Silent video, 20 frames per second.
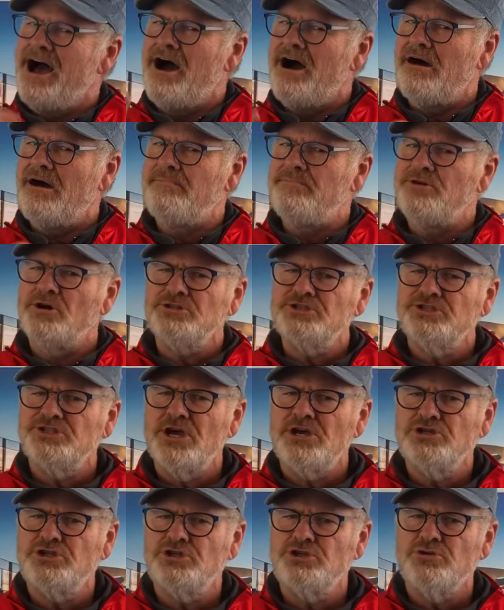I'm not
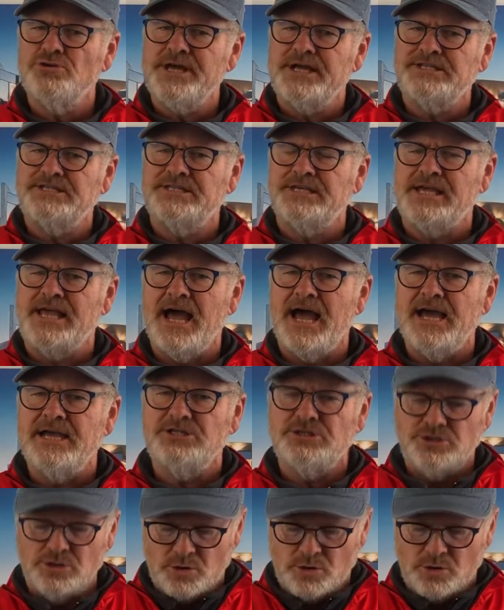so sure that's the case,